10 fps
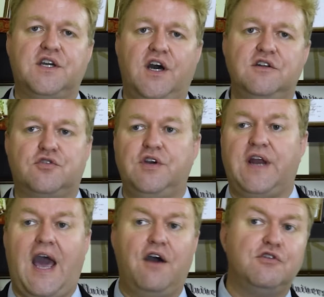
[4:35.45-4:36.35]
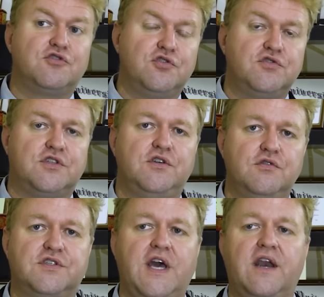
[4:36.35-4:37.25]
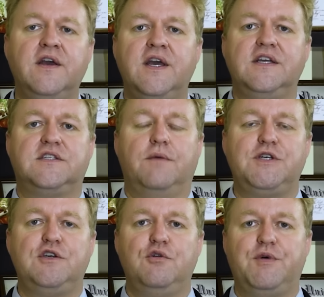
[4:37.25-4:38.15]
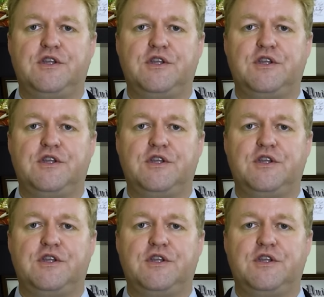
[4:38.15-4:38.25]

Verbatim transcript: country and how you choose to use that is up to you,